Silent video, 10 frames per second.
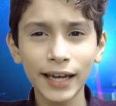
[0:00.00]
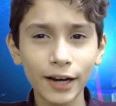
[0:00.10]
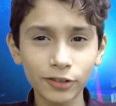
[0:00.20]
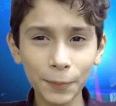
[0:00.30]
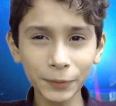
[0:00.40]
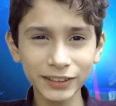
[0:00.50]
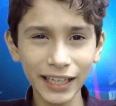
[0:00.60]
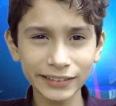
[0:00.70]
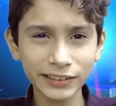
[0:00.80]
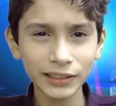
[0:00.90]
It
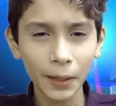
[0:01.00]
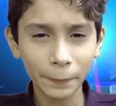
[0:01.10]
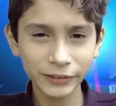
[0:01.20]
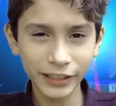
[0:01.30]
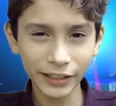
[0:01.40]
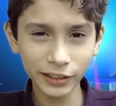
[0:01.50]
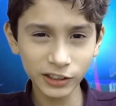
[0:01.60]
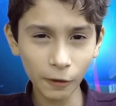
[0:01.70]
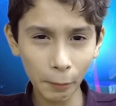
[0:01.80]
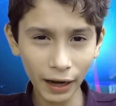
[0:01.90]
represents present
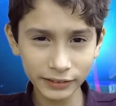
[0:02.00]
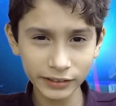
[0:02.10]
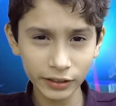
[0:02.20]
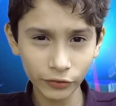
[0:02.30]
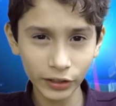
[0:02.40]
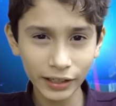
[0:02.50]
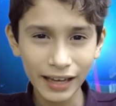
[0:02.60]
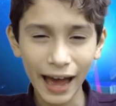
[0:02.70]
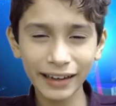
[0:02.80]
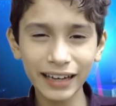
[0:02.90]
yourself positively,
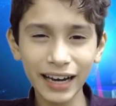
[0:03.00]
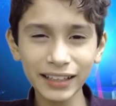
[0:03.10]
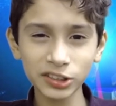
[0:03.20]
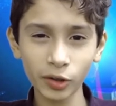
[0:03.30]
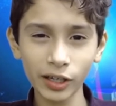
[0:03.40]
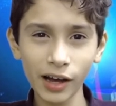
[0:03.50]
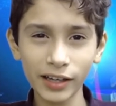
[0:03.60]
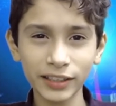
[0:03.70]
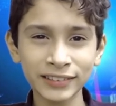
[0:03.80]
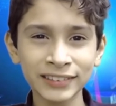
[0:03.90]
and kindly toward
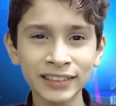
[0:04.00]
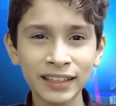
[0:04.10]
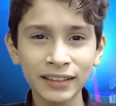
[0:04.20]
others,